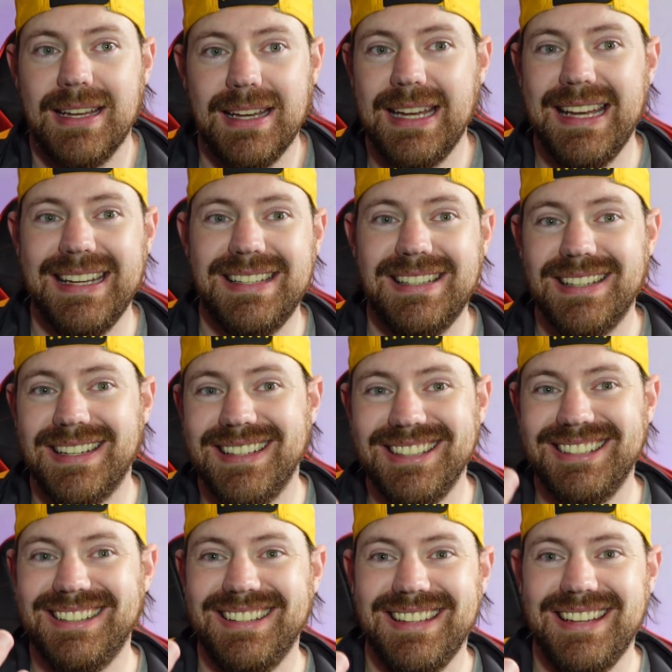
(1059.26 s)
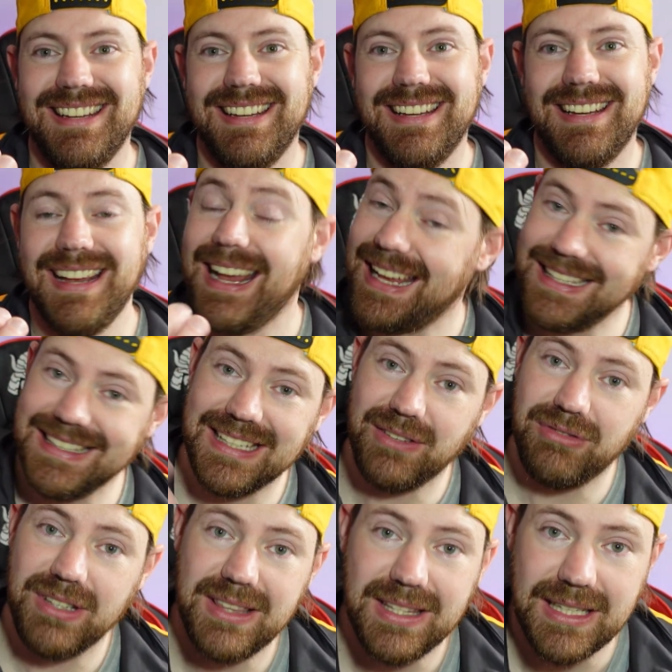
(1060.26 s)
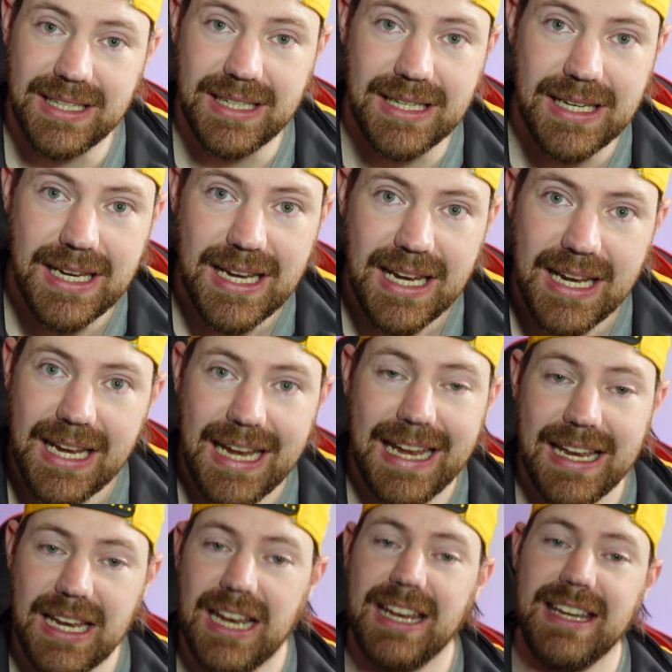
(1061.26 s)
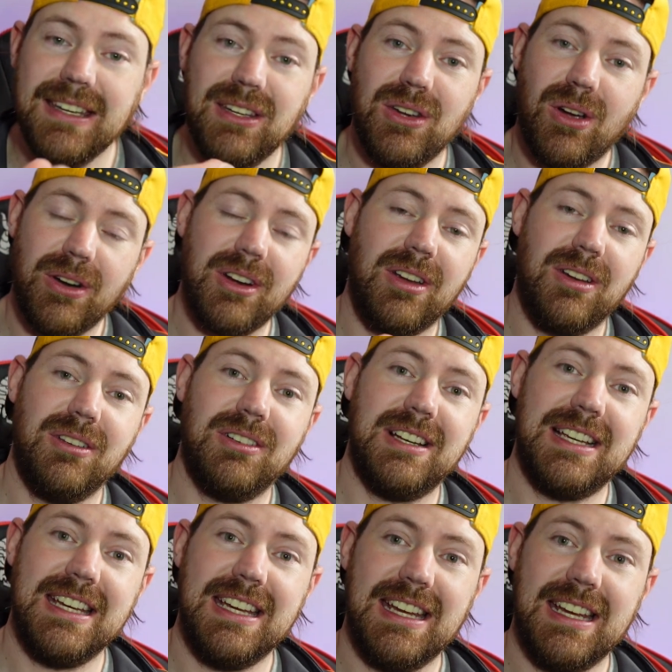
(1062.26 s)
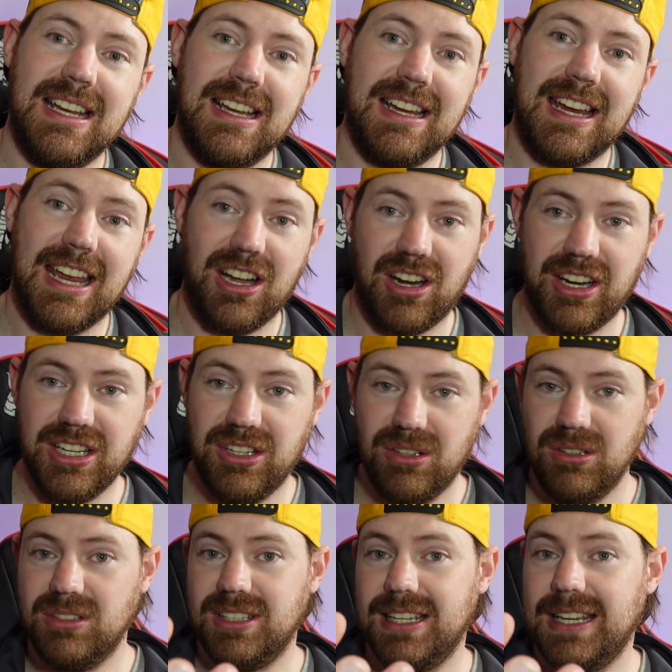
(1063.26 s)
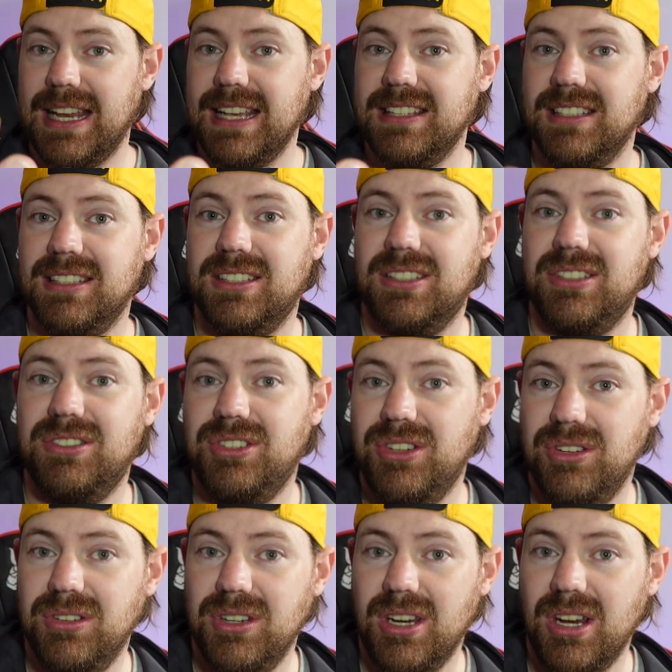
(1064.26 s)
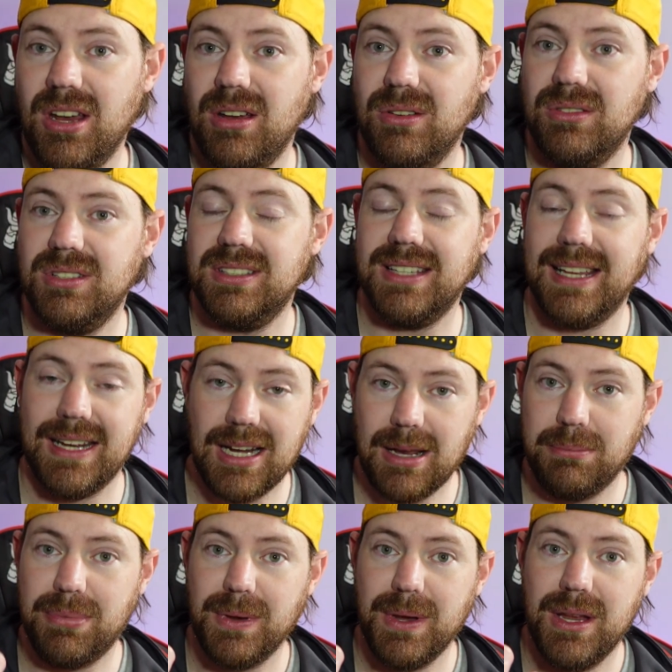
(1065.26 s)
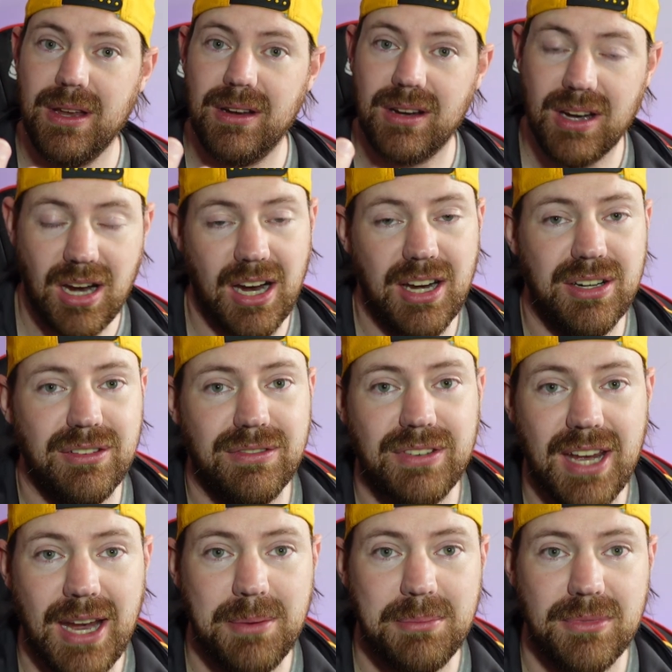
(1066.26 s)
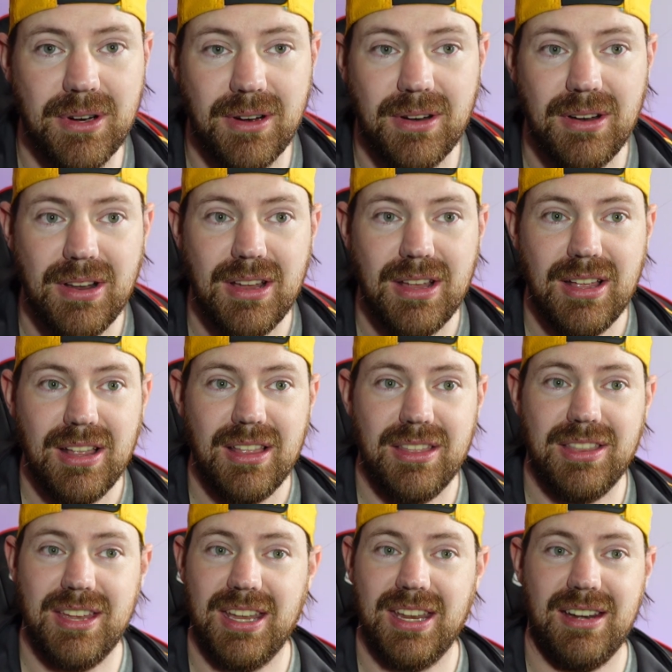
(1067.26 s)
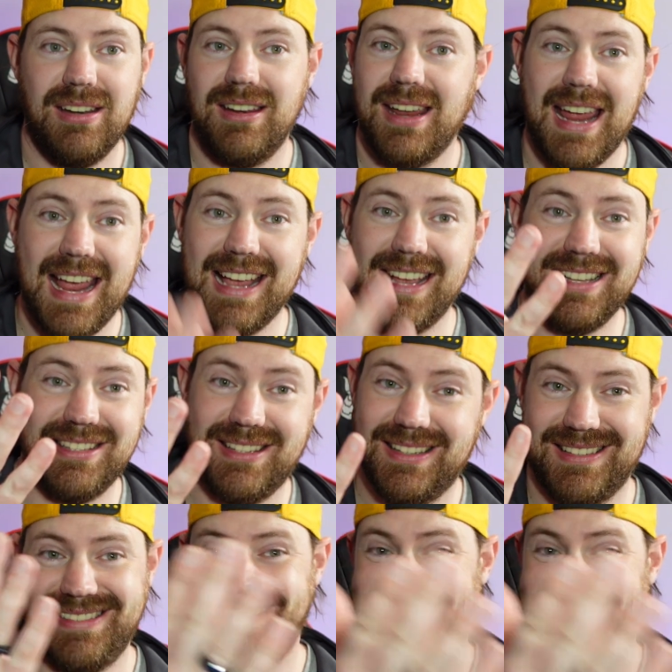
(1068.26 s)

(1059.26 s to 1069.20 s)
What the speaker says: It just has everything. And not only can I use it as a studio setup kind of camera that has